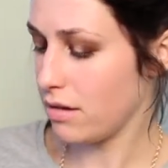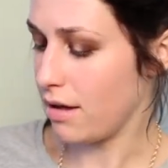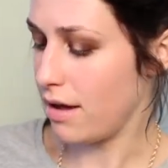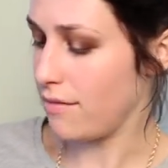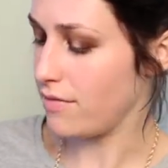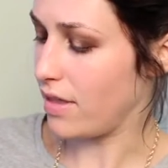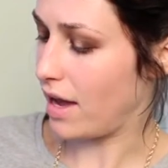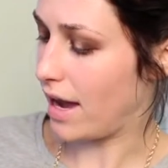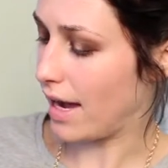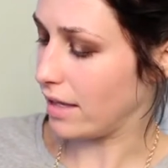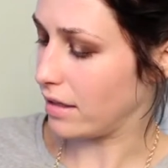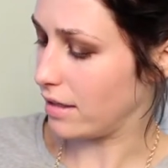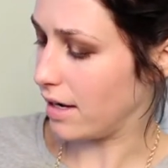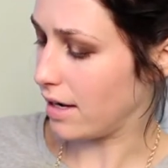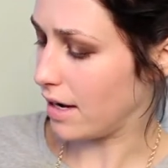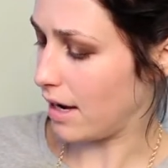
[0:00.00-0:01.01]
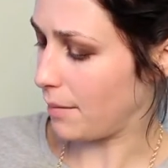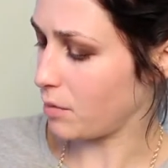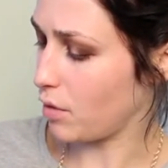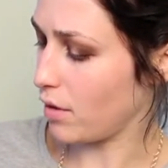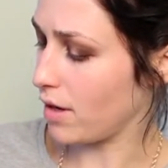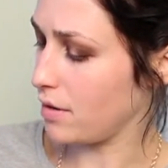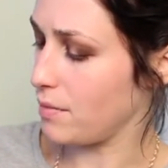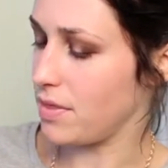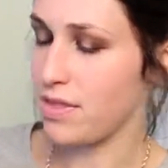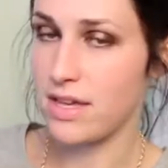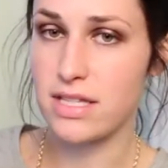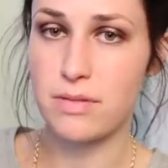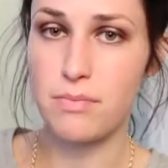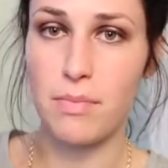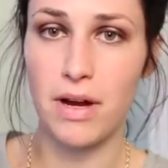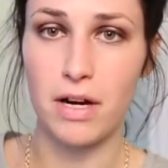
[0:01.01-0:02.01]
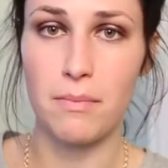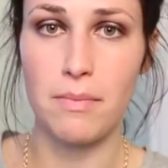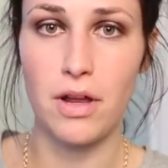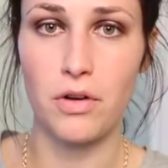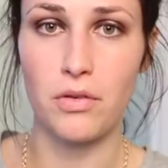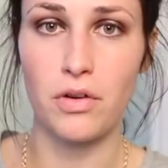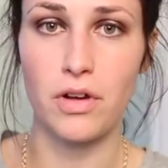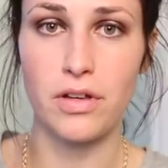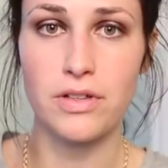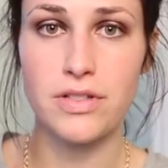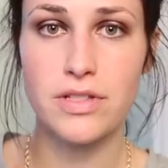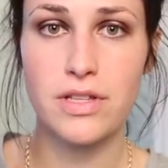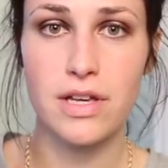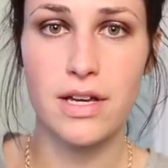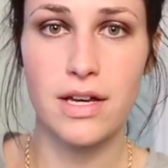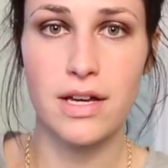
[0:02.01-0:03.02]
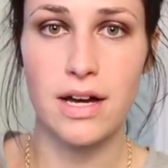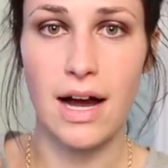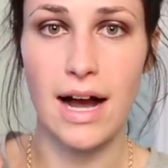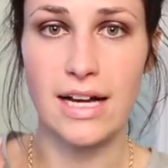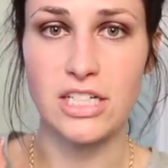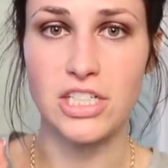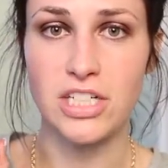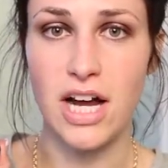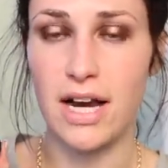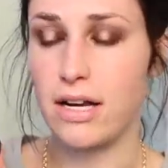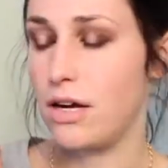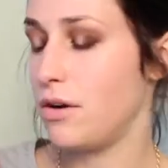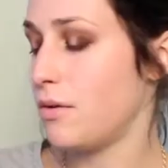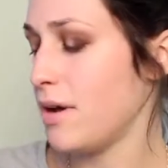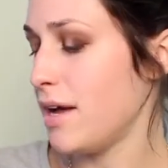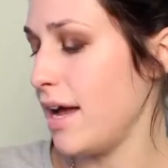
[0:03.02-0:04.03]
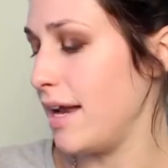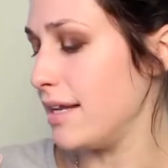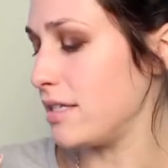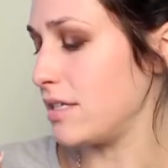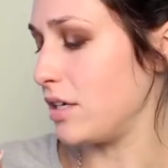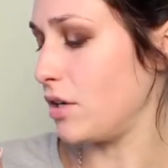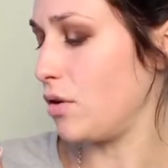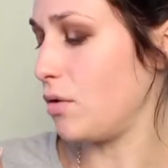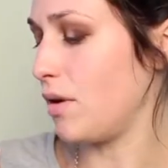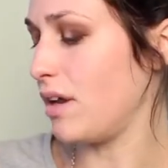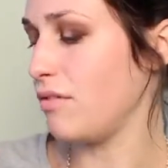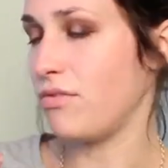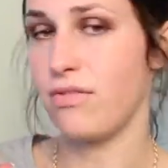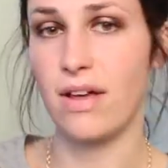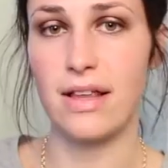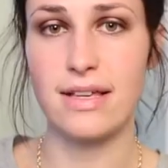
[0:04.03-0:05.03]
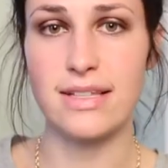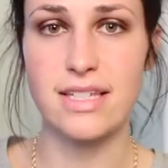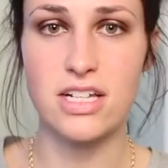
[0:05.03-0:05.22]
of the eyelid, and I'm going in with this Bare Minerals eyeshadow, and it's in Queen Phyllis.